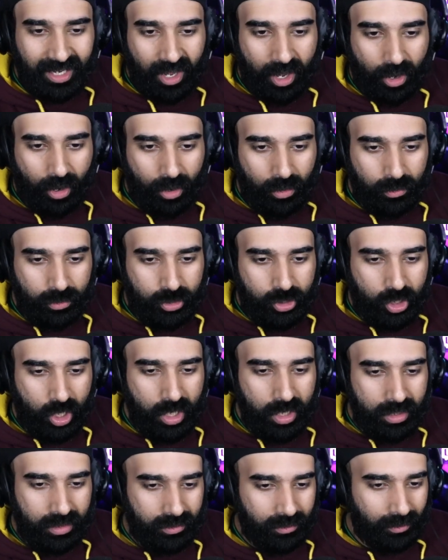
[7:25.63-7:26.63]
OG,
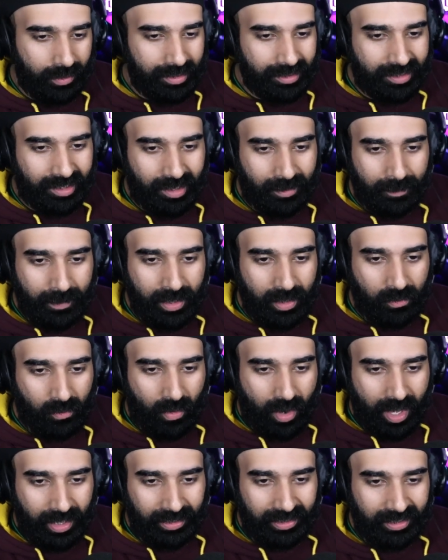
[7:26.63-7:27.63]
welcome in.
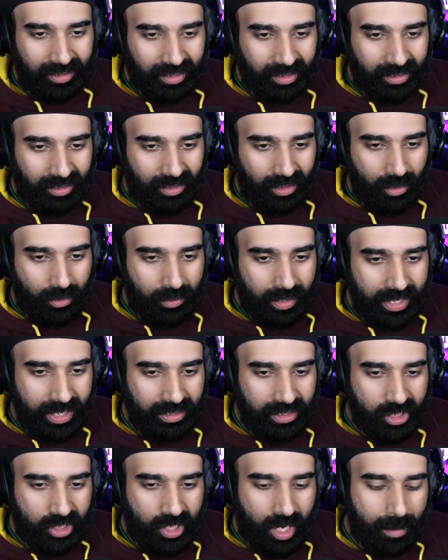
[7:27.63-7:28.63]
Walling, hello.
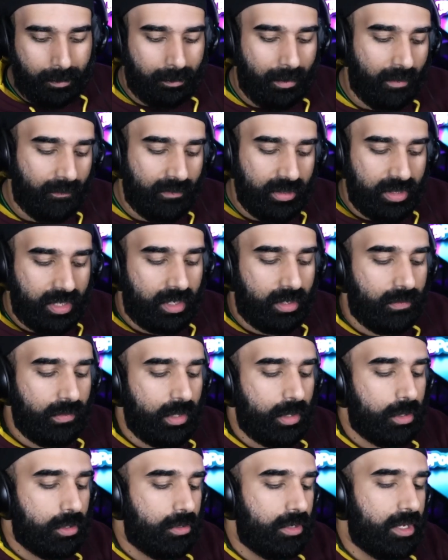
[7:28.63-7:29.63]
English, hey, Muffin, thank you for
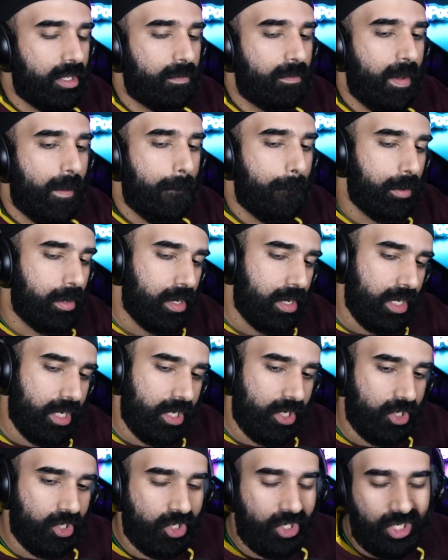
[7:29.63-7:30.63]
the 30th month.
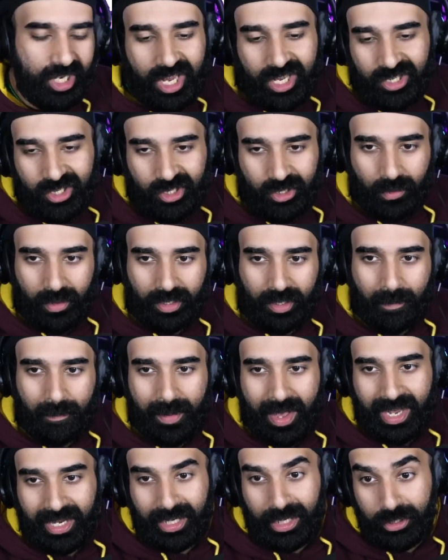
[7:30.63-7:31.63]
Appreciate you. Welcome
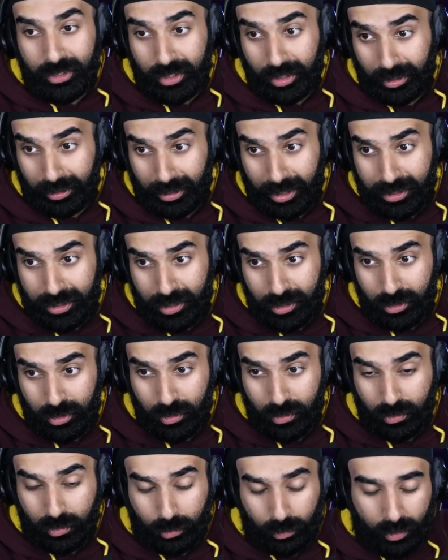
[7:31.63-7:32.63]
back into the Less Than
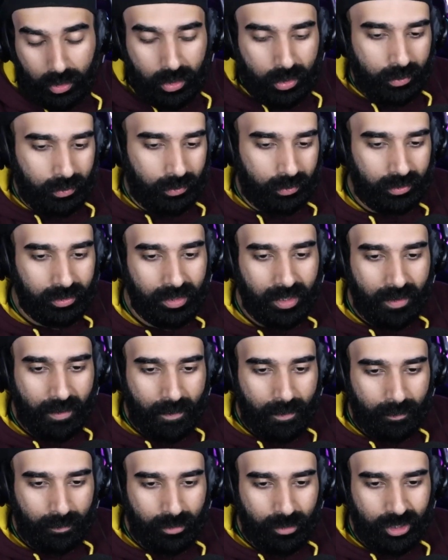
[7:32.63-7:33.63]
Two crew.
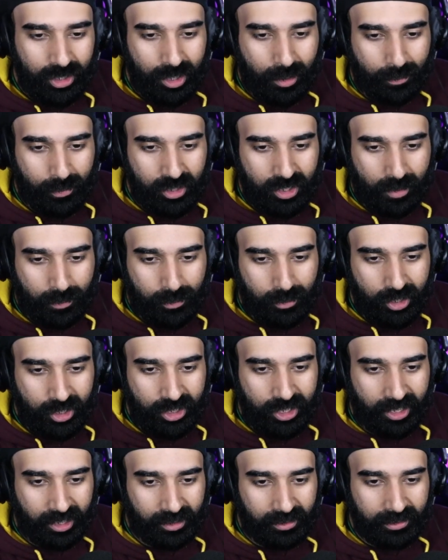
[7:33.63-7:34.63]
Appreciate
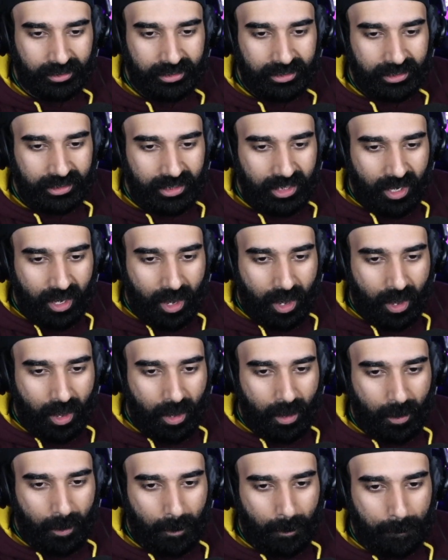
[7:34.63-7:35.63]
it.
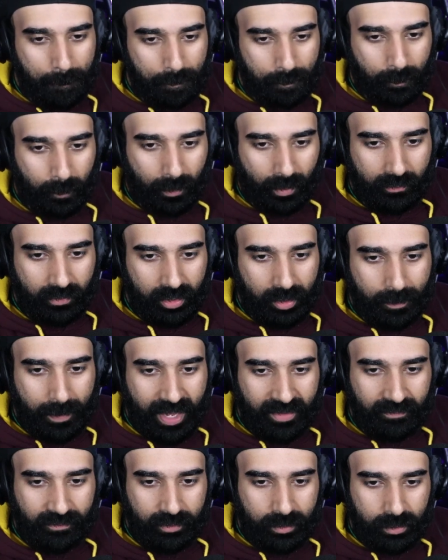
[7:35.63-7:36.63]
We're going to
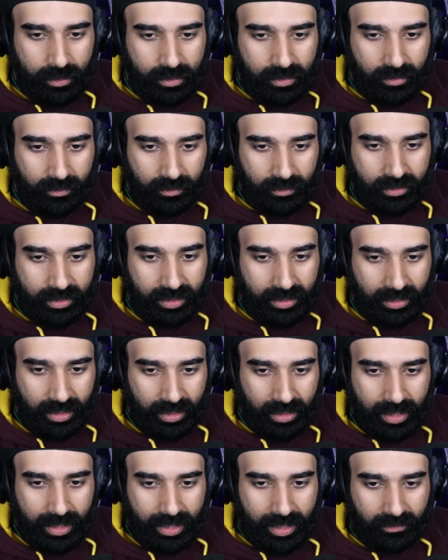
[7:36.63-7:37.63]
pad post
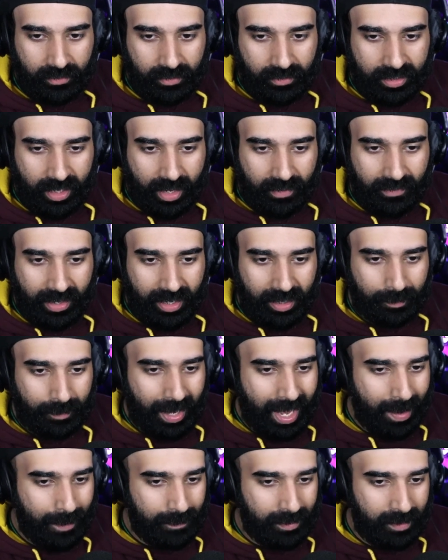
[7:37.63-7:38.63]
tonight after the day I've had. I'm
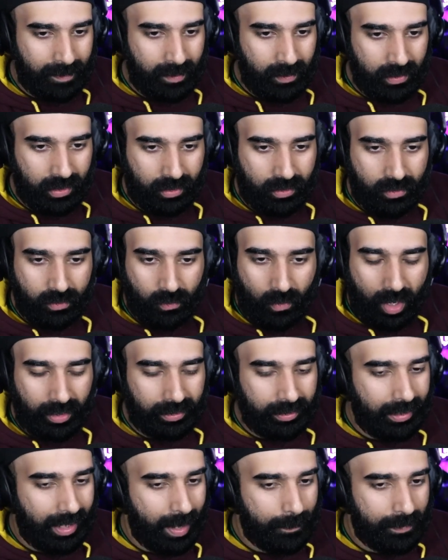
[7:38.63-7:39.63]
happy to be with the crew.
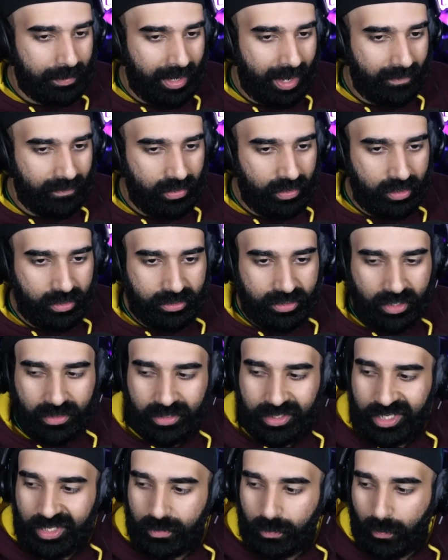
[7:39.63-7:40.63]
Walling, happy to have you here. Terra
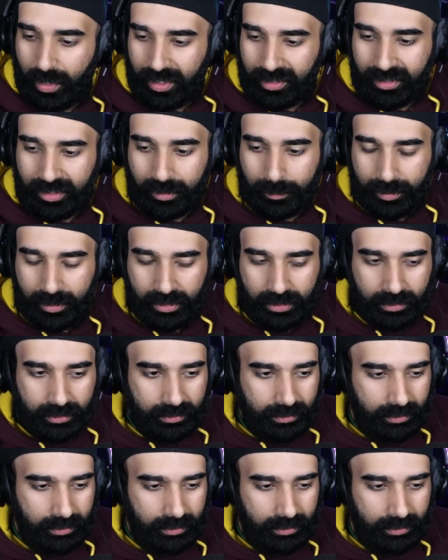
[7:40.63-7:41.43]
Teeth, welcome in.